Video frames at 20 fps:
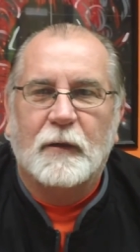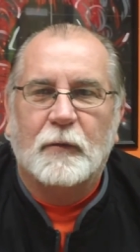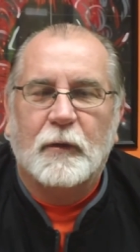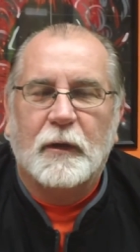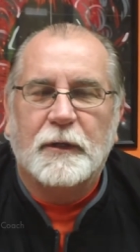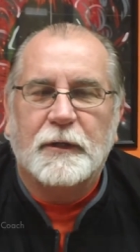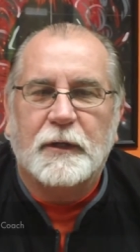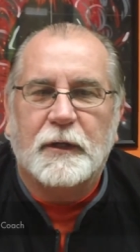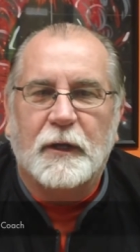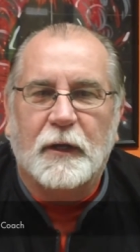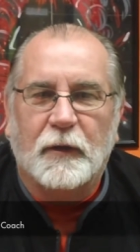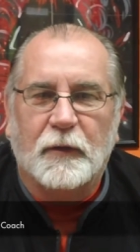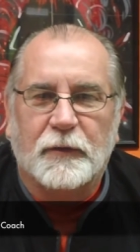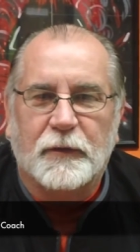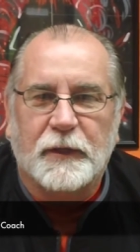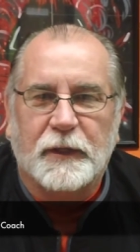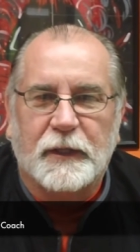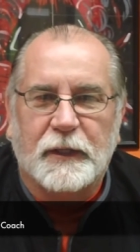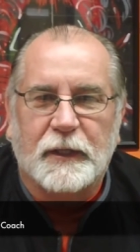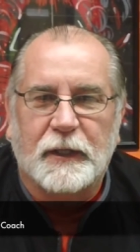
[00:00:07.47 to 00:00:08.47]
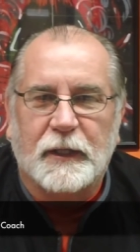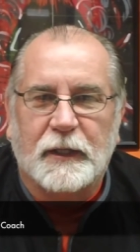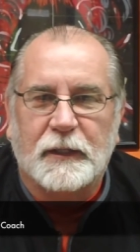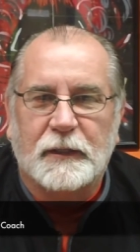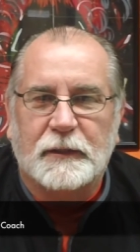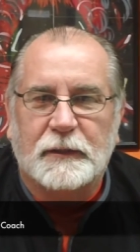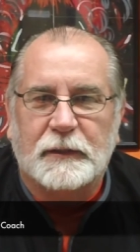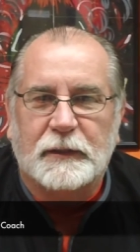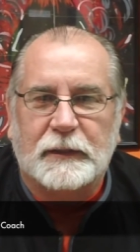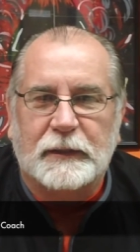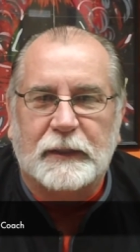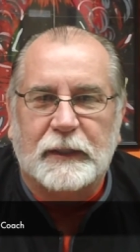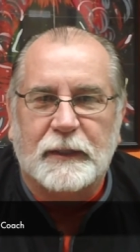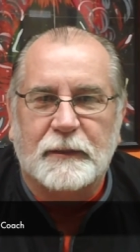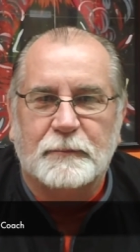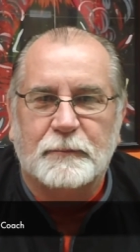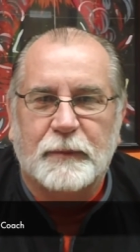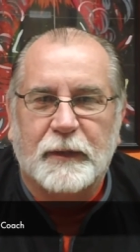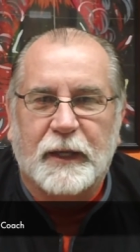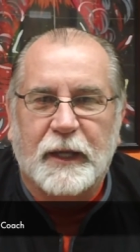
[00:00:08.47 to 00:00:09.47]
Well, you know, the
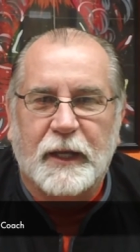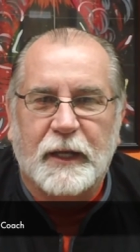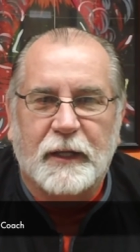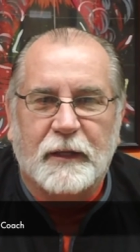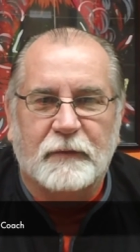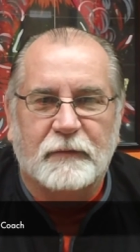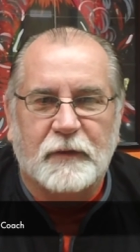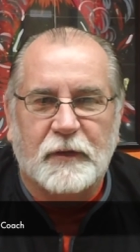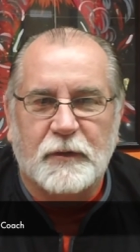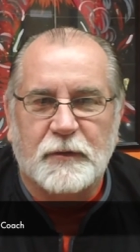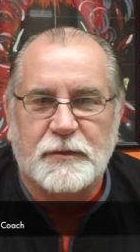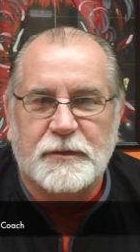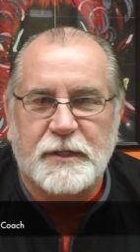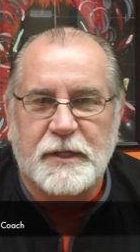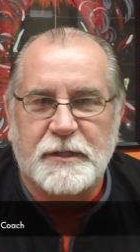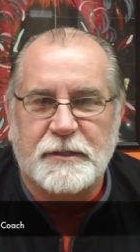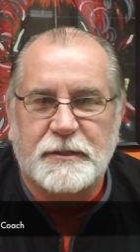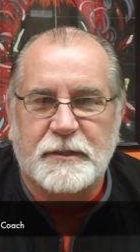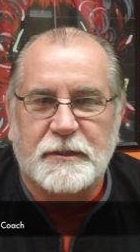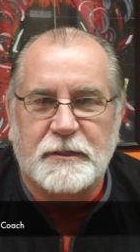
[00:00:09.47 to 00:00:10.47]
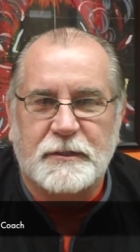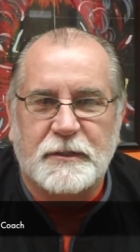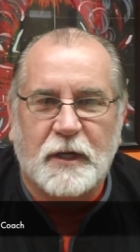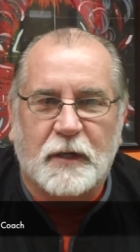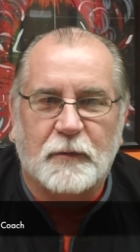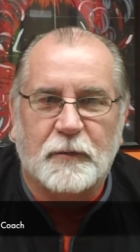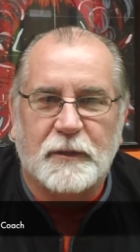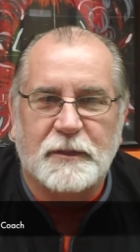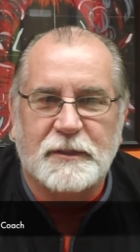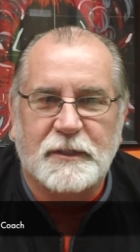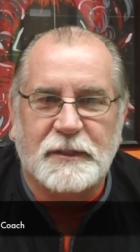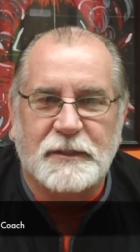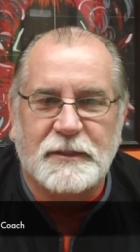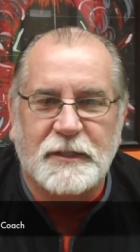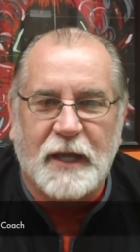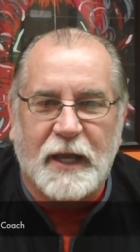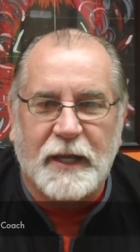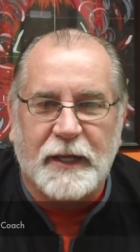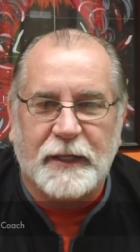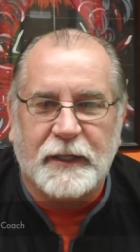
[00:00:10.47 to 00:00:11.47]
beginning of a new season is always
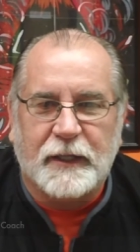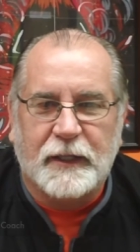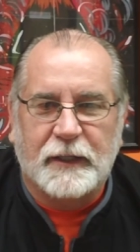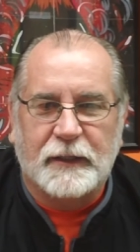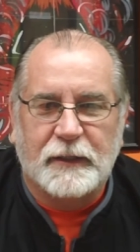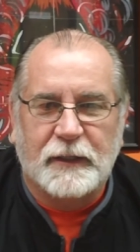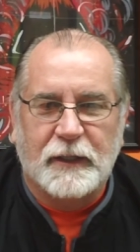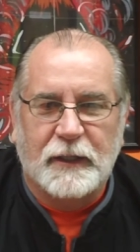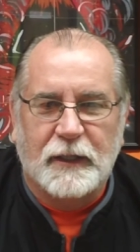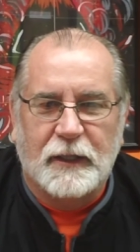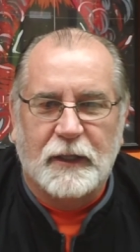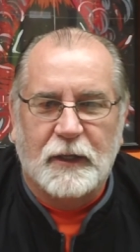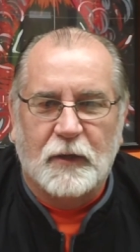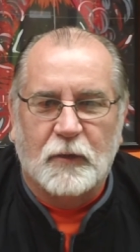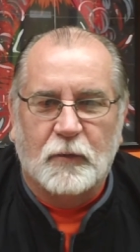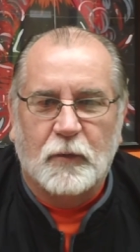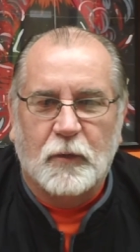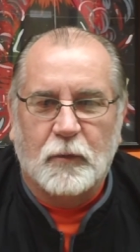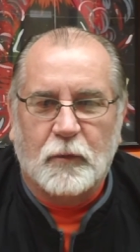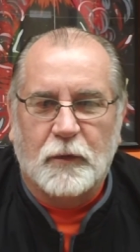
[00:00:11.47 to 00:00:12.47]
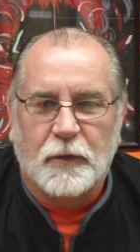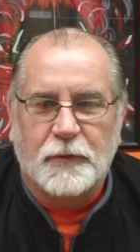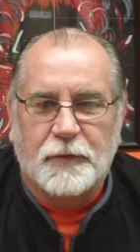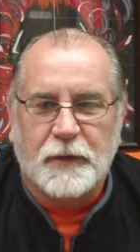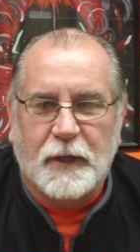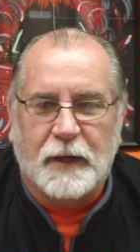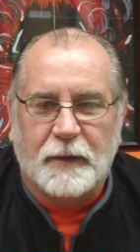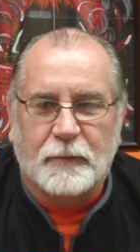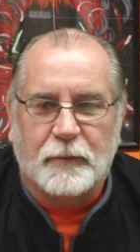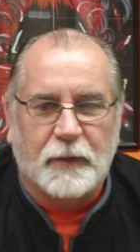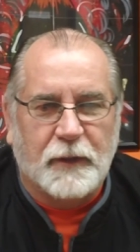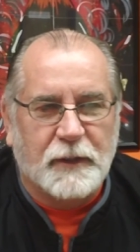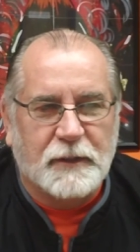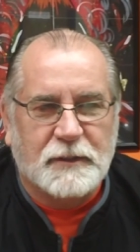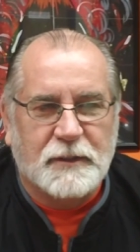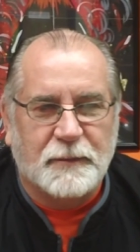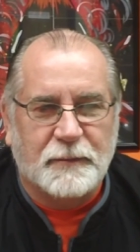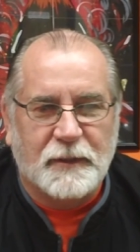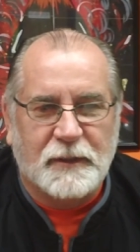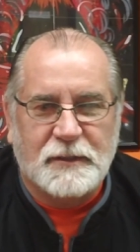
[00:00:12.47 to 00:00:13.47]
exciting, and we want to try to bring
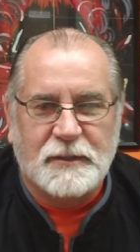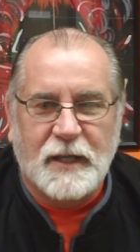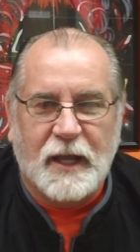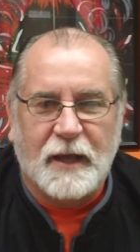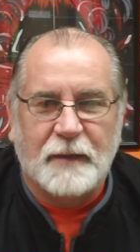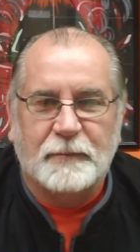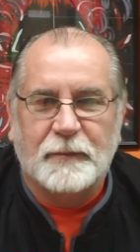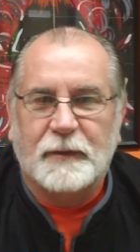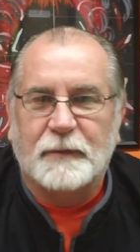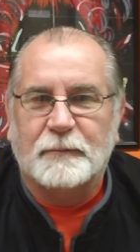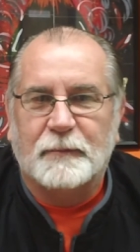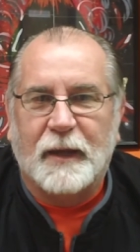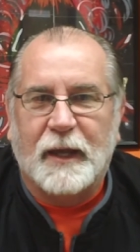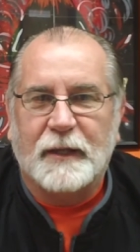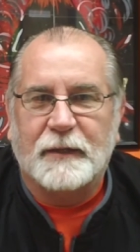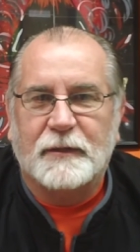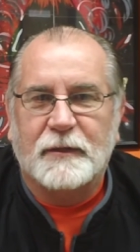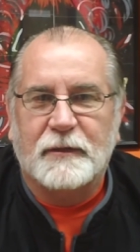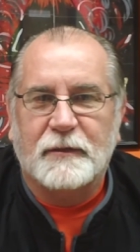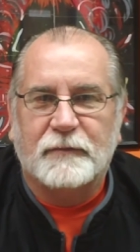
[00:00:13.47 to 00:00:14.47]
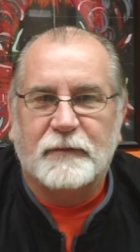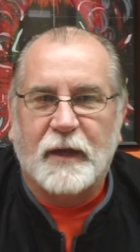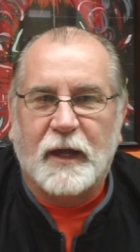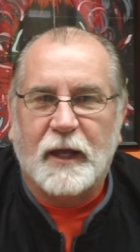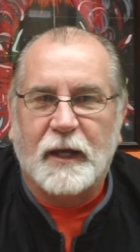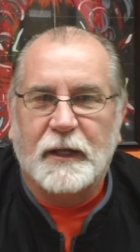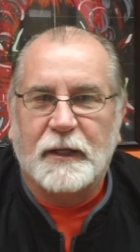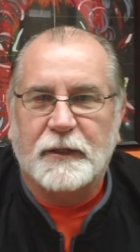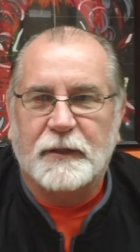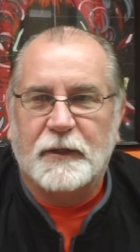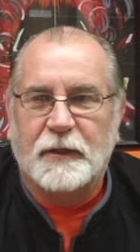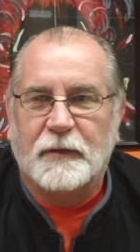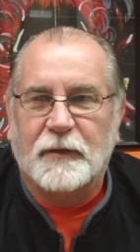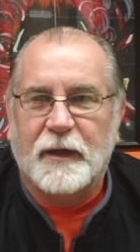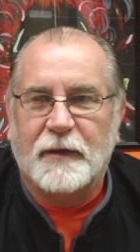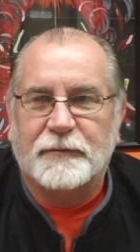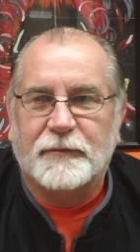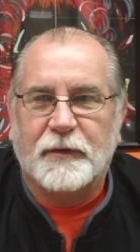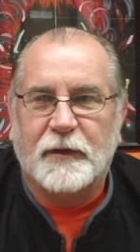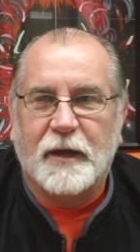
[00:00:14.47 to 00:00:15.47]
some excitement back to the Valley, you know,
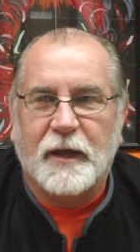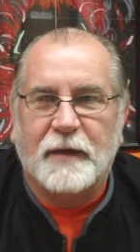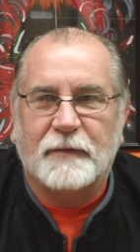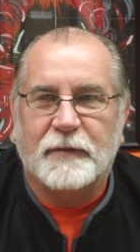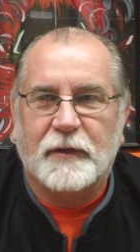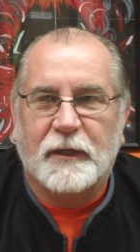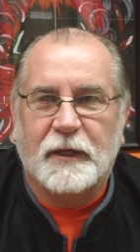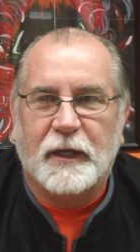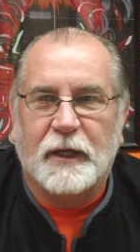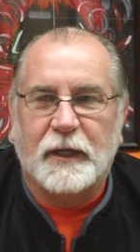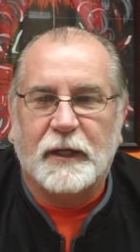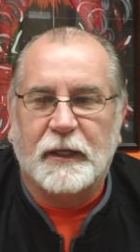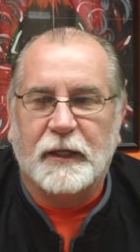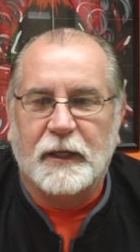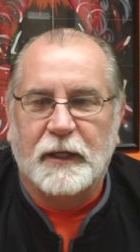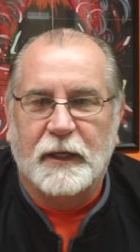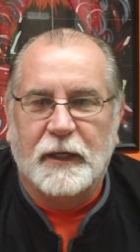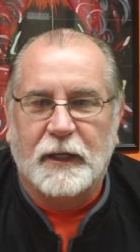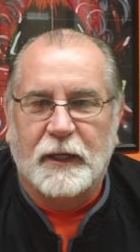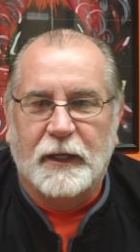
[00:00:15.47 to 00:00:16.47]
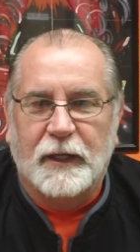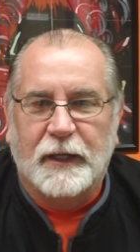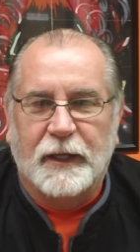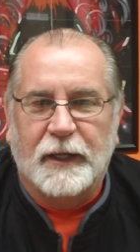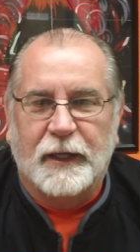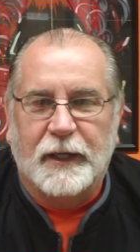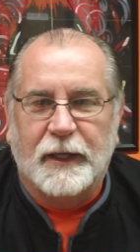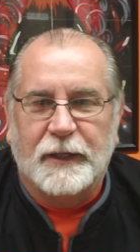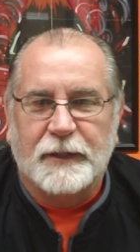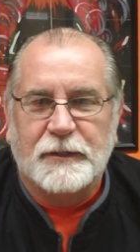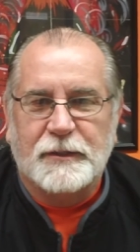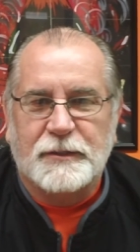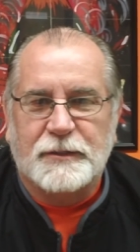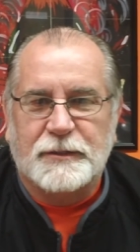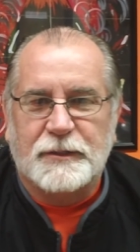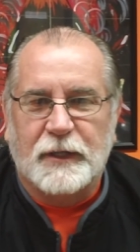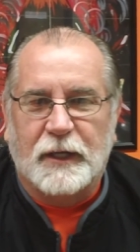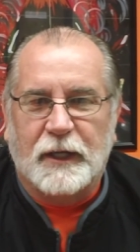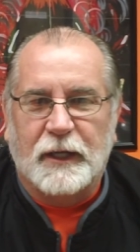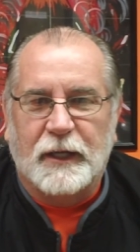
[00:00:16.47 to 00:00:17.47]
after having
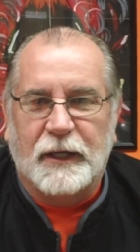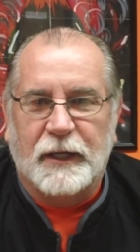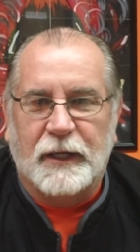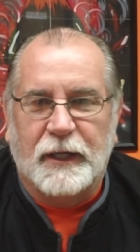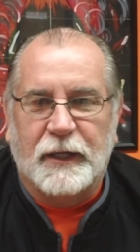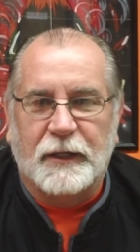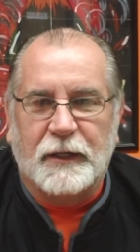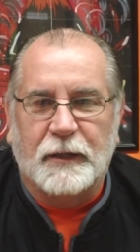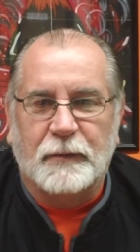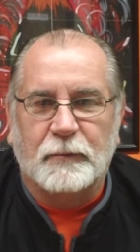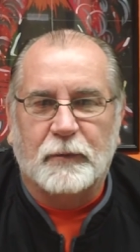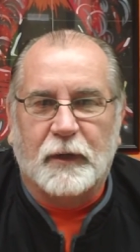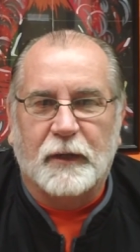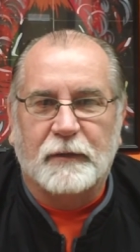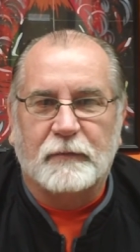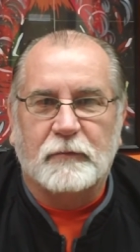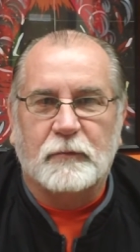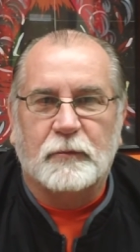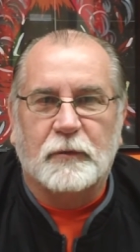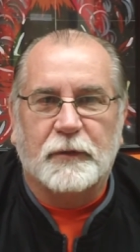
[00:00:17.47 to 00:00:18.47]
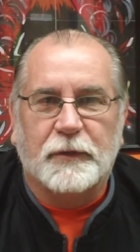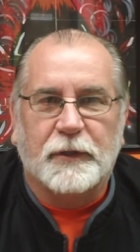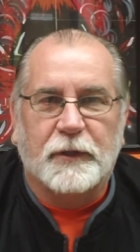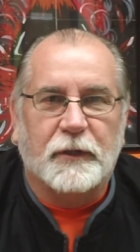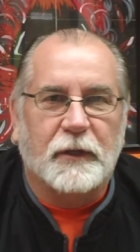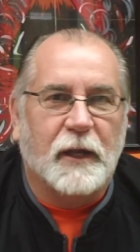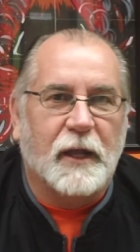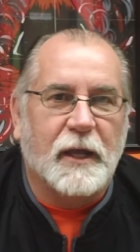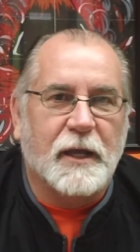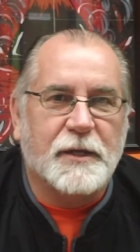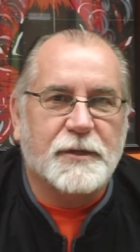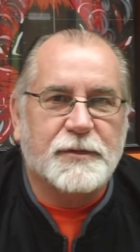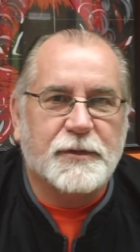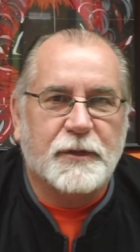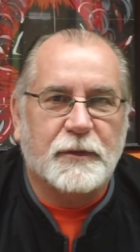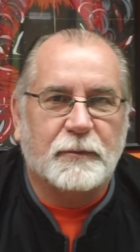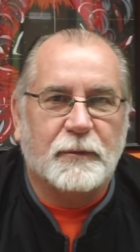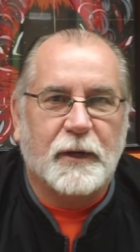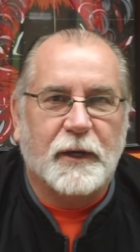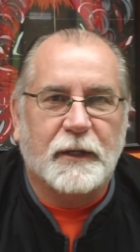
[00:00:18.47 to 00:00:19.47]
an unbelievable year last
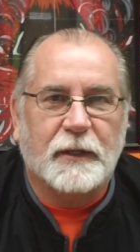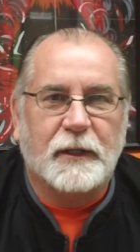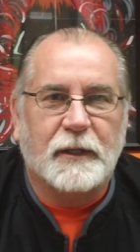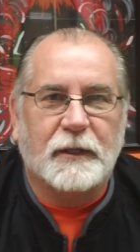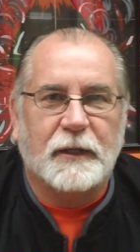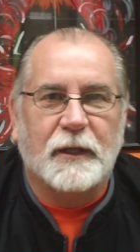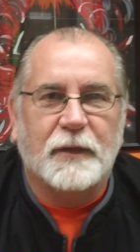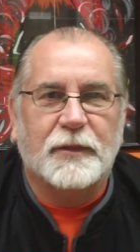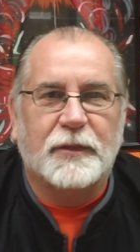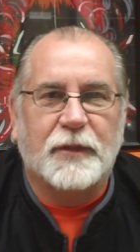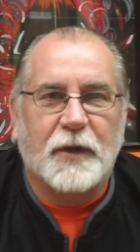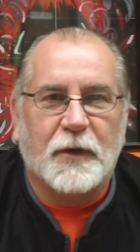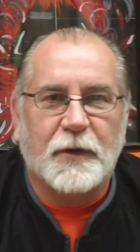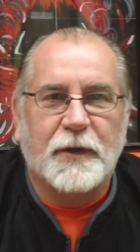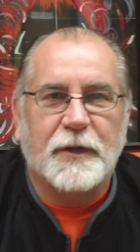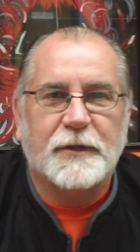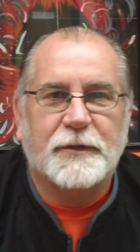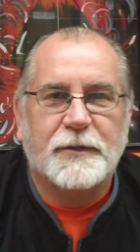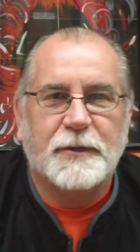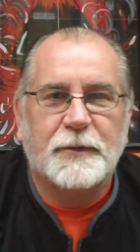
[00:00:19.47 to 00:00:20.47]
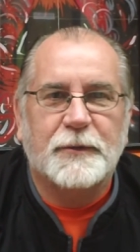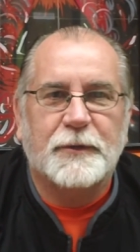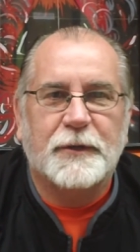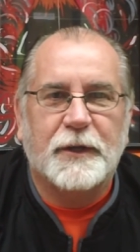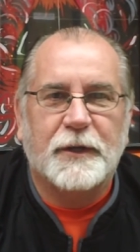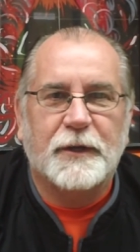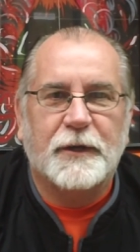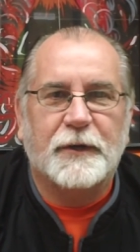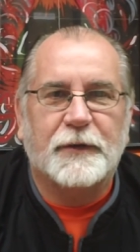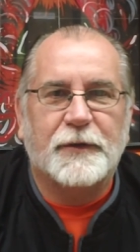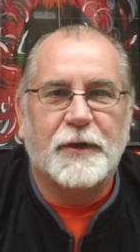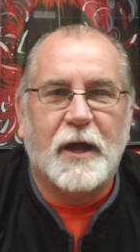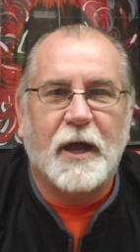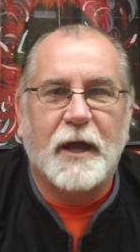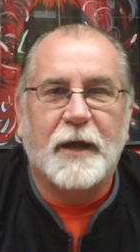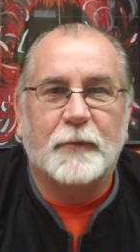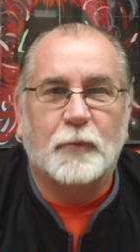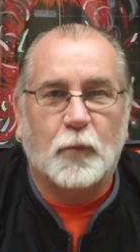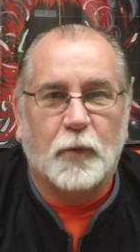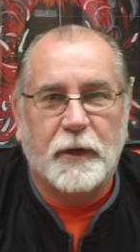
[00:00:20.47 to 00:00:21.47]
year, breaking a 32-year
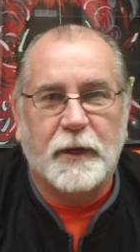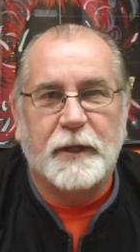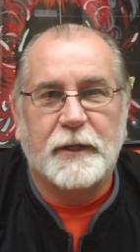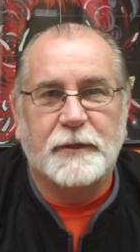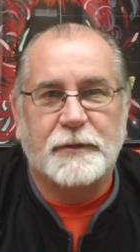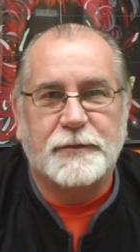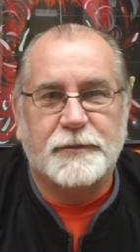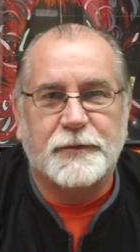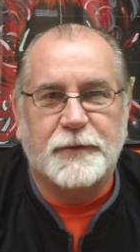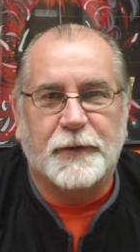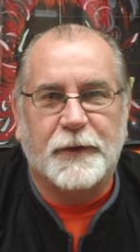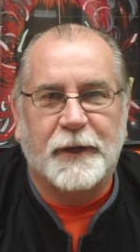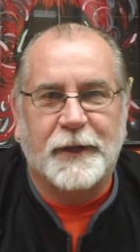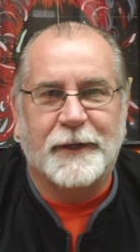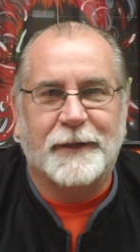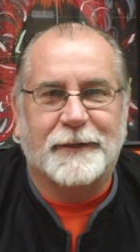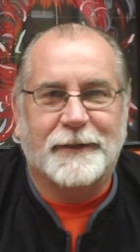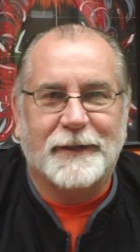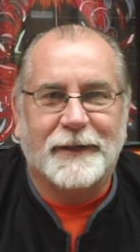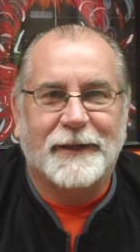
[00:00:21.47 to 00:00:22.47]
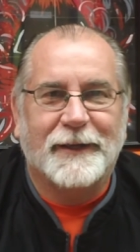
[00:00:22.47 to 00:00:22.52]
non-winning streak,